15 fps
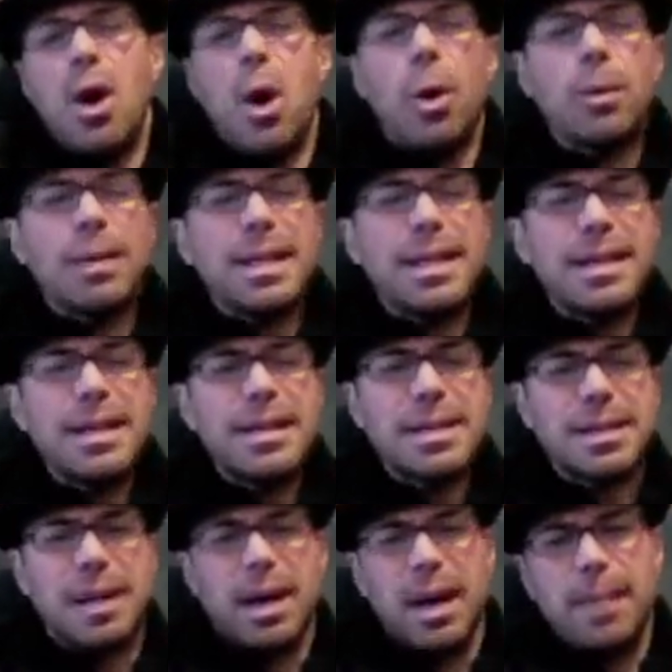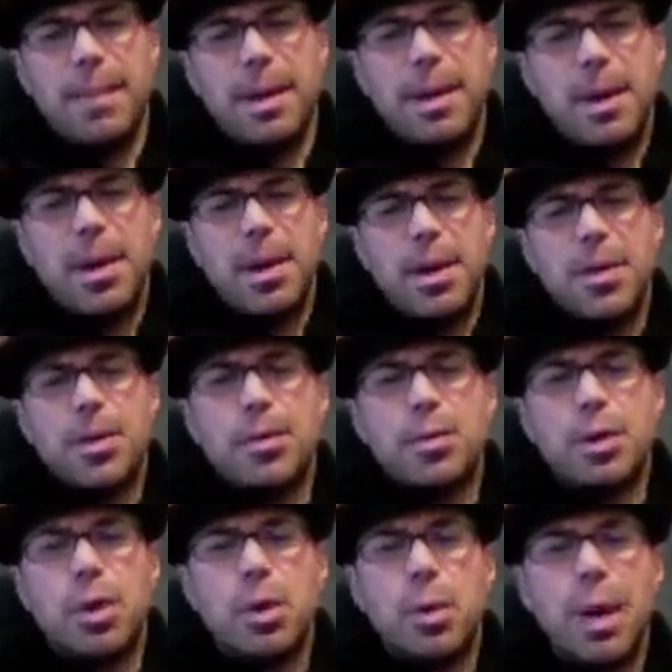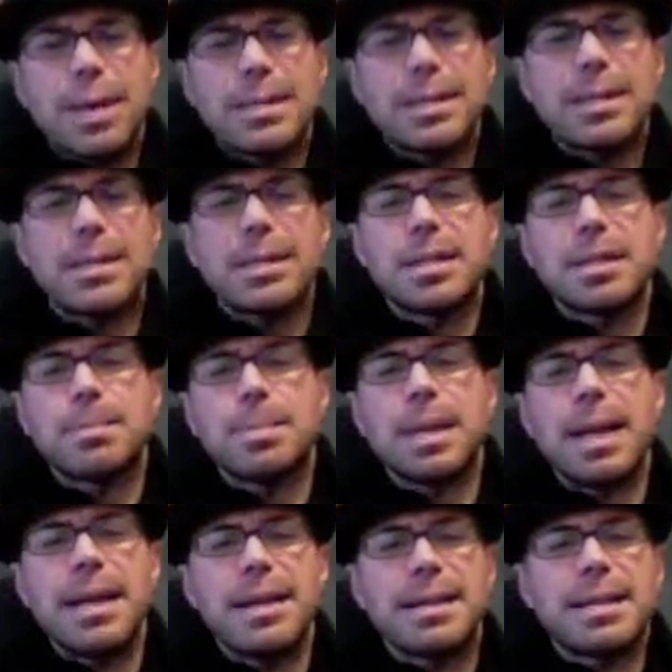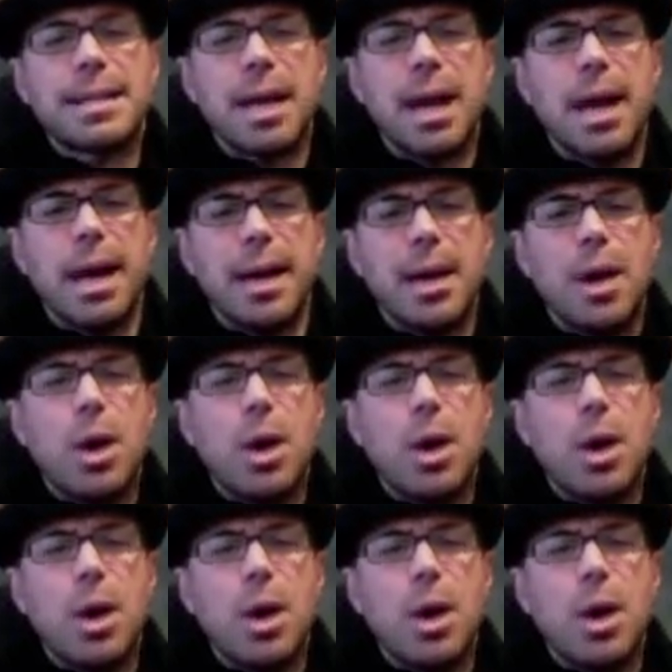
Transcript: only this time the request to display the sign